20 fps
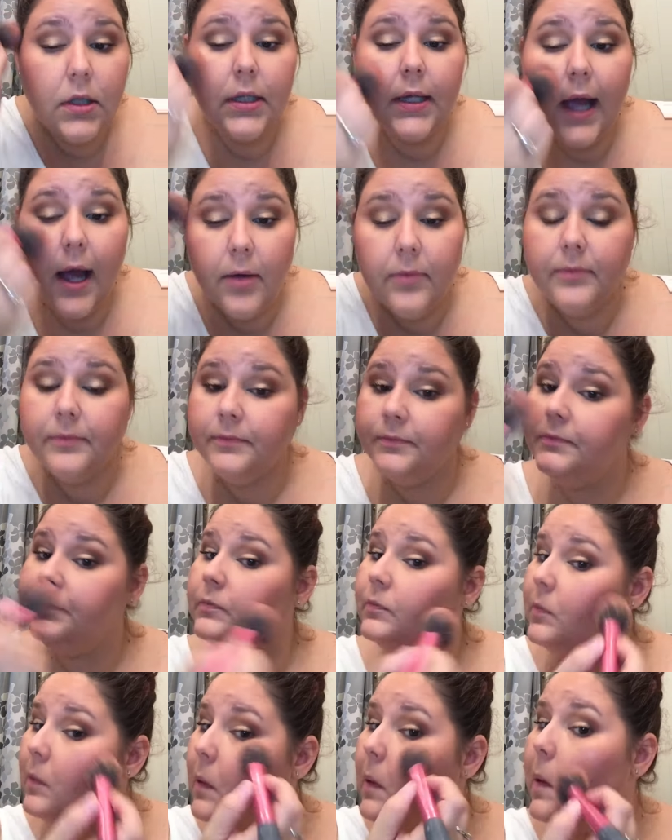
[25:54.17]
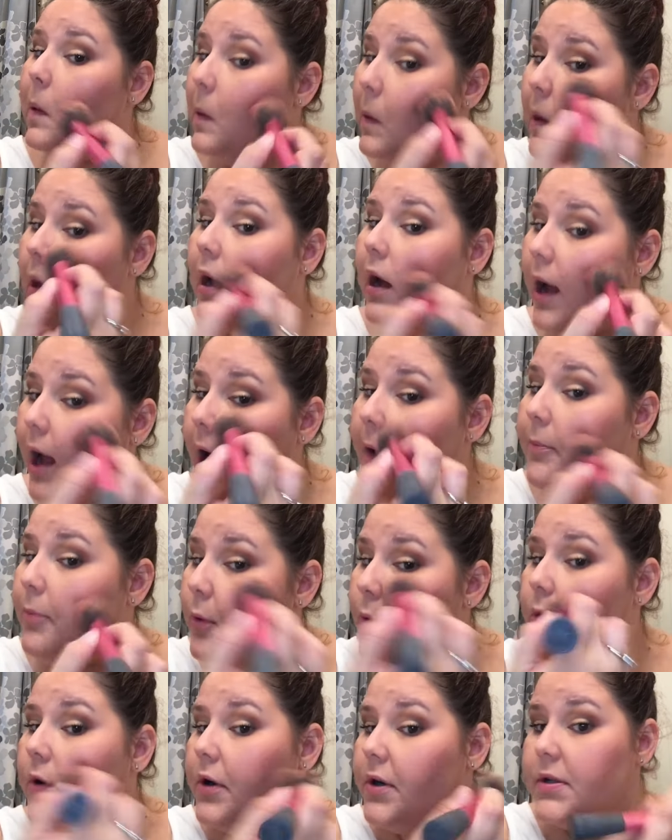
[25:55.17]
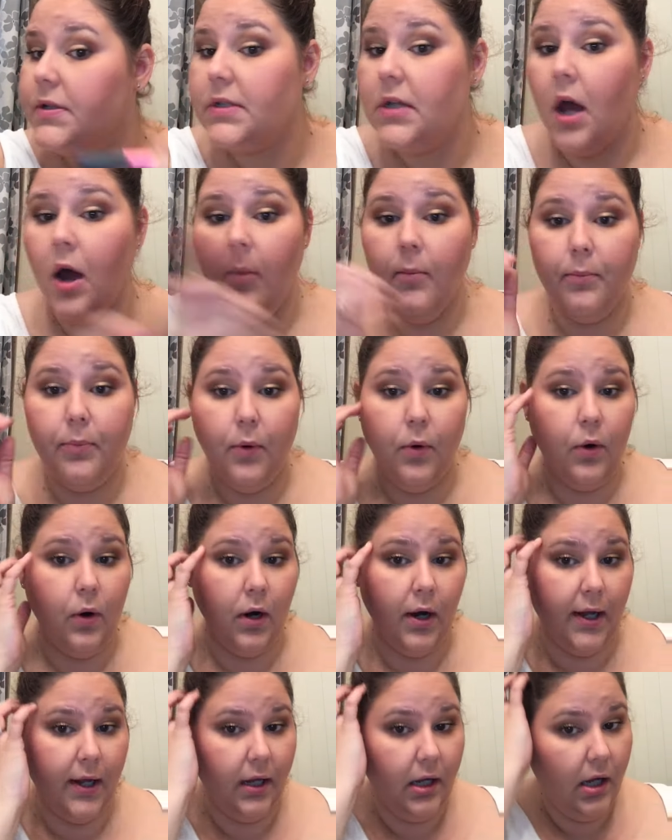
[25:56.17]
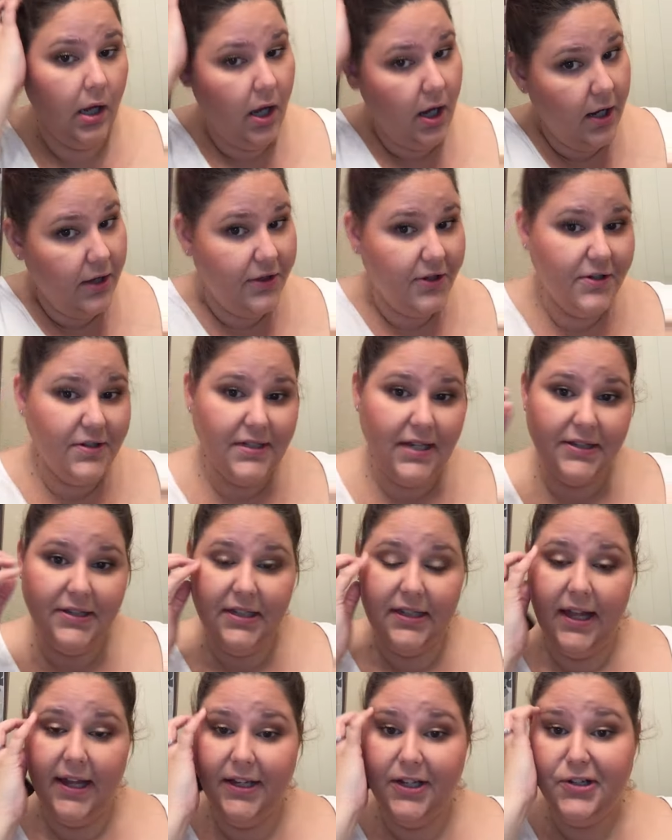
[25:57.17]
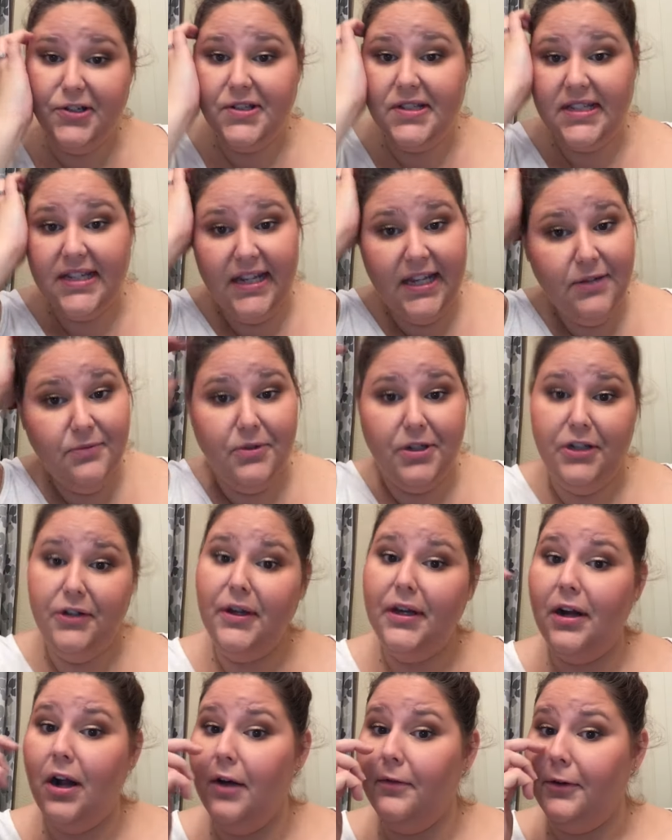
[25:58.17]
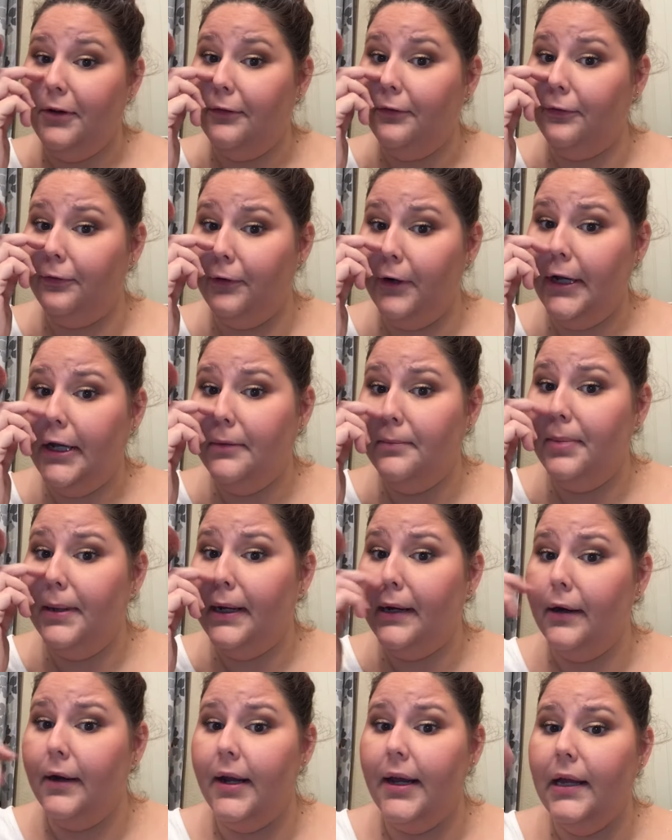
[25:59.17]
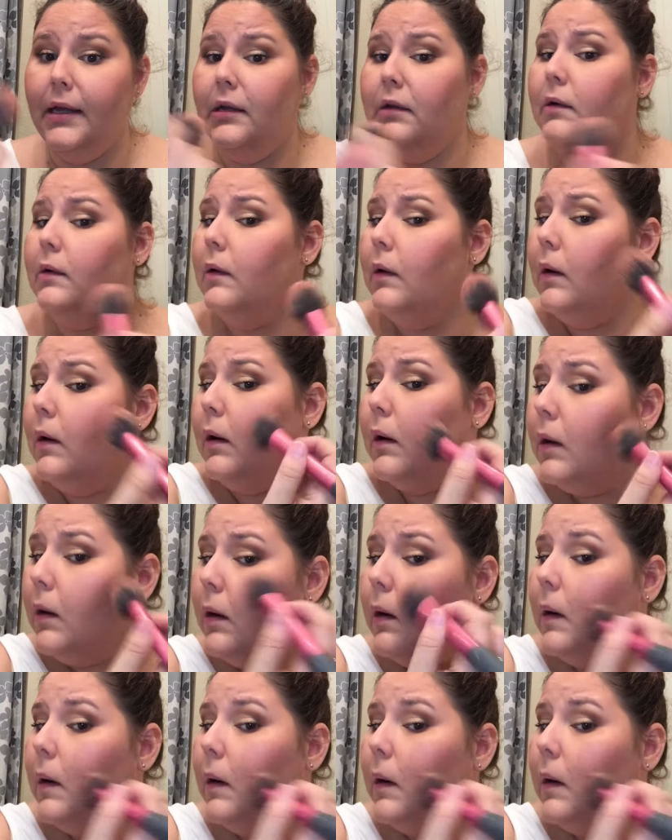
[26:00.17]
Yeah. High pores. Boy, there's nothing like your skin when you get off your freaking period. Ugh.